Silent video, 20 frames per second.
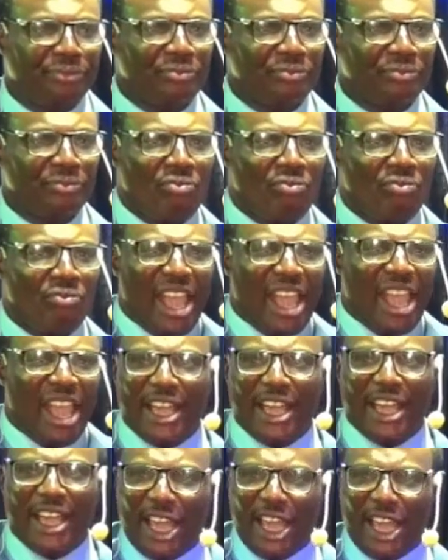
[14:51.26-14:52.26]

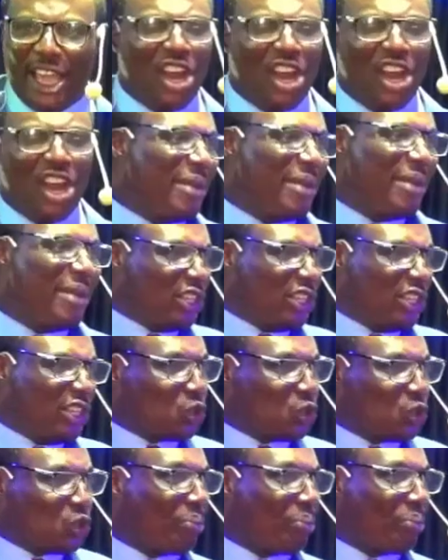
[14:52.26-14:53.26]
that is
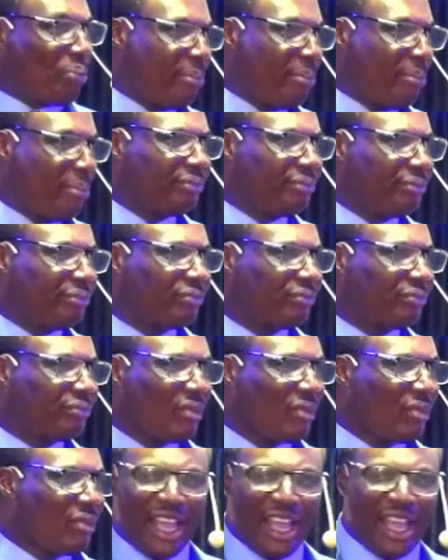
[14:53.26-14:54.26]
supreme,
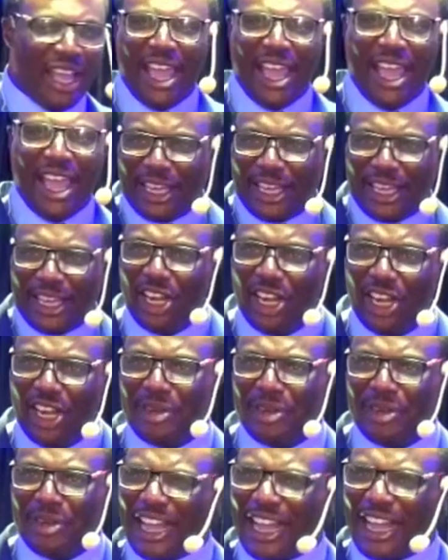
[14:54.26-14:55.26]
a kingdom that
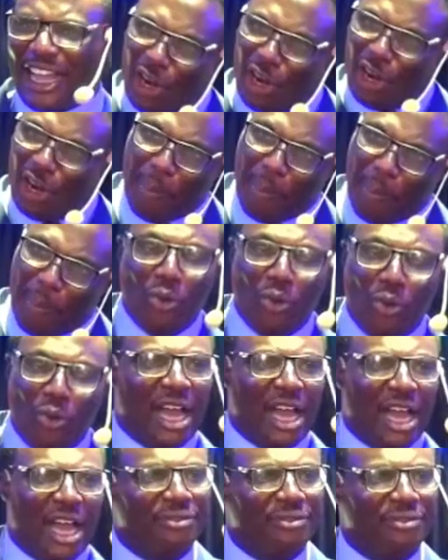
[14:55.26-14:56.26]
cannot be pulled down.
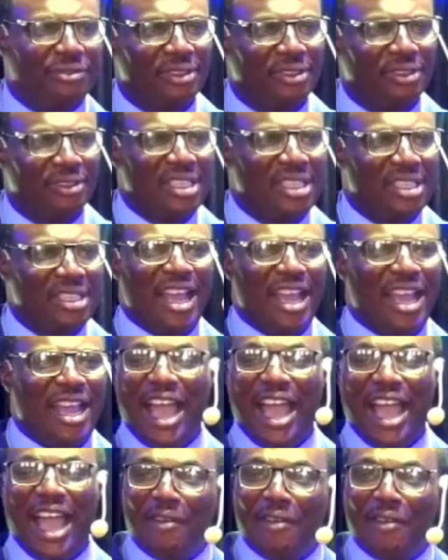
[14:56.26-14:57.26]

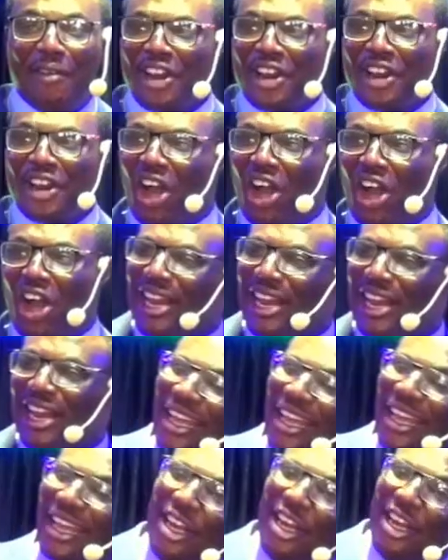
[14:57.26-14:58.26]
Every other
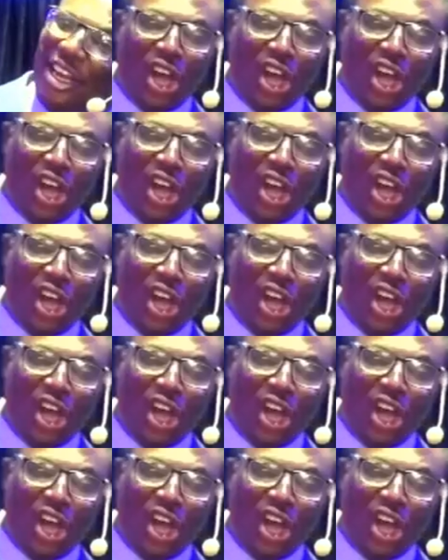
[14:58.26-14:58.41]
kingdom of